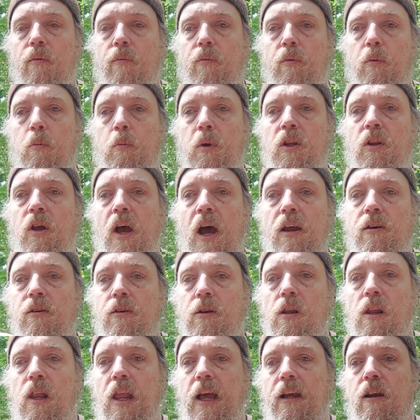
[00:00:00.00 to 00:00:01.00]

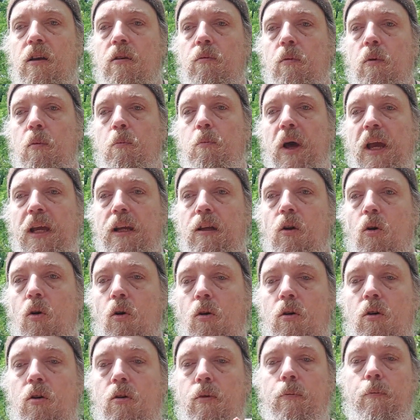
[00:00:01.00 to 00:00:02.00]
mid-handle back lock,
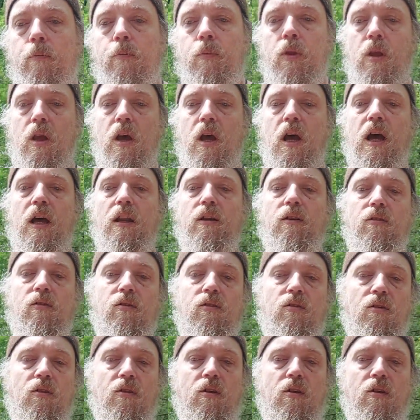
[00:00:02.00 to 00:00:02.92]
and